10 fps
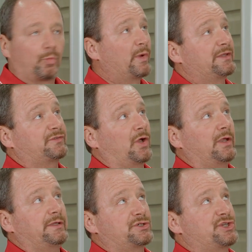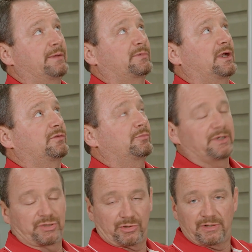When installing the jamb cover,
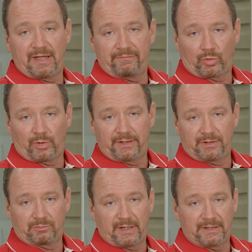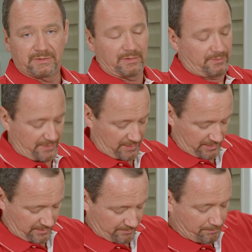be sure you have it oriented right.
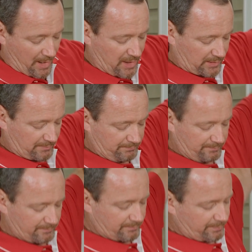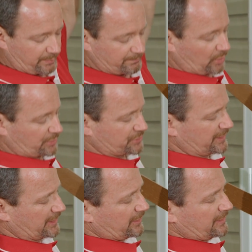The bottom portion
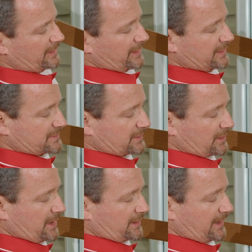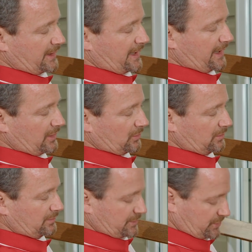here is cut at an
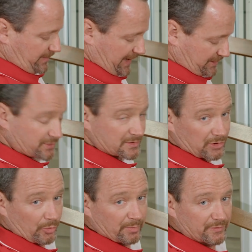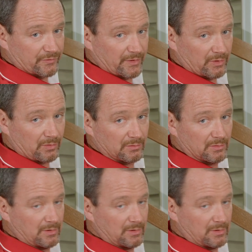angle to match the slope of the sill.